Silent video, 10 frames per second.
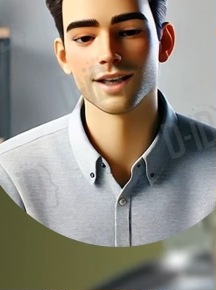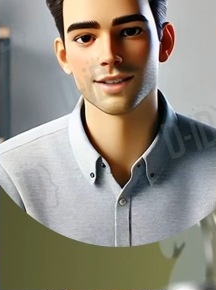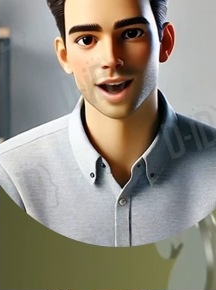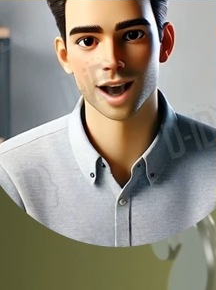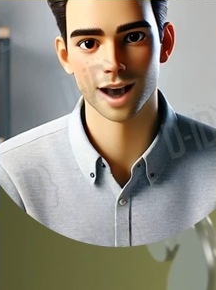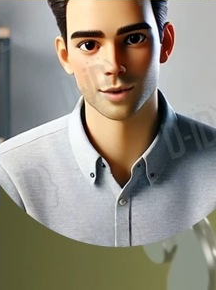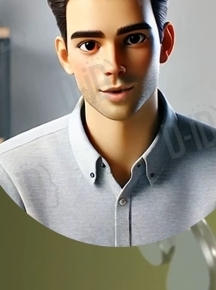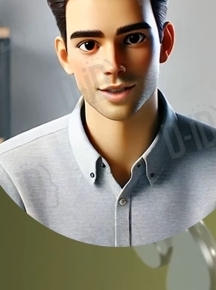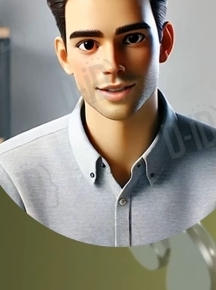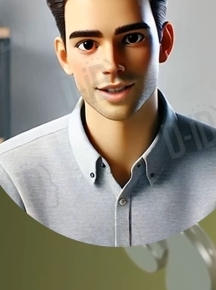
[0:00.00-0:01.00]
as
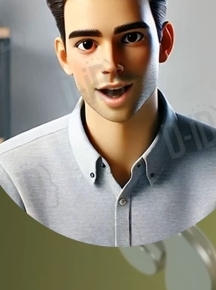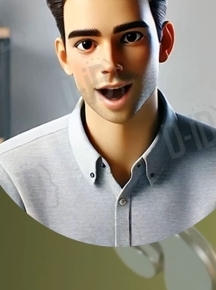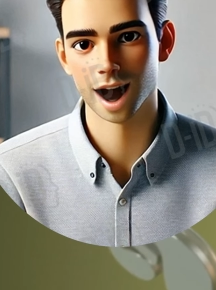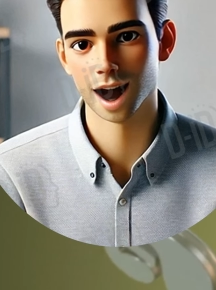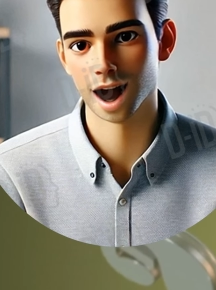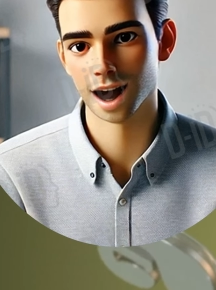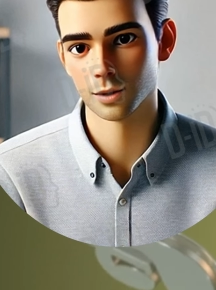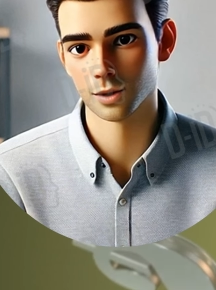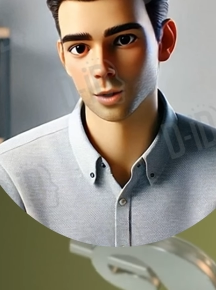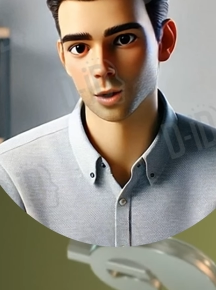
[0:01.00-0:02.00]
high-risk,
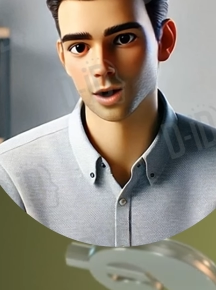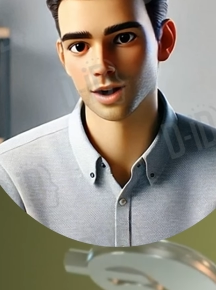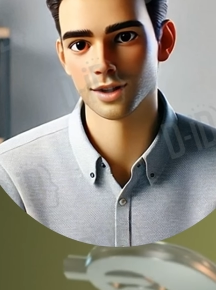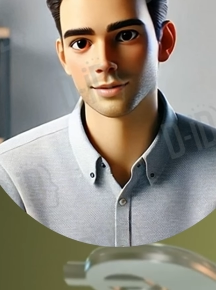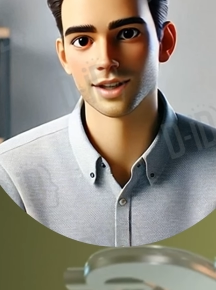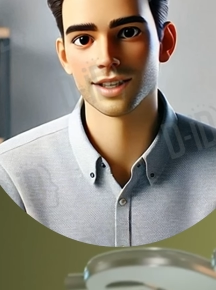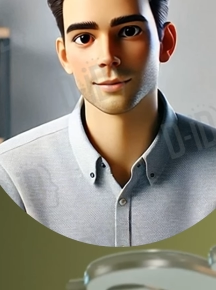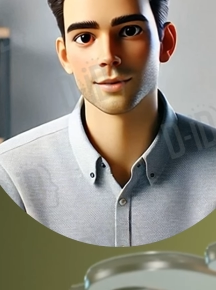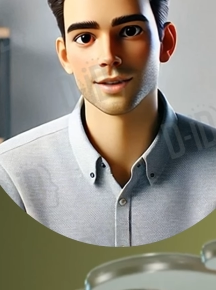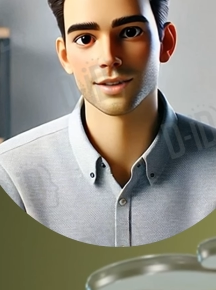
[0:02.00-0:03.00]
high-reward
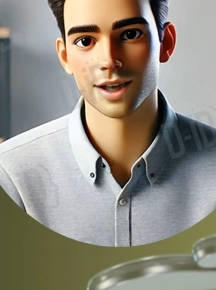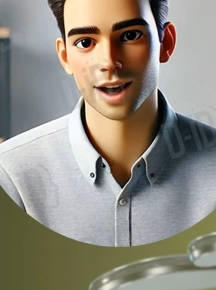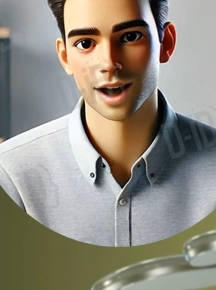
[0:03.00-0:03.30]
investments.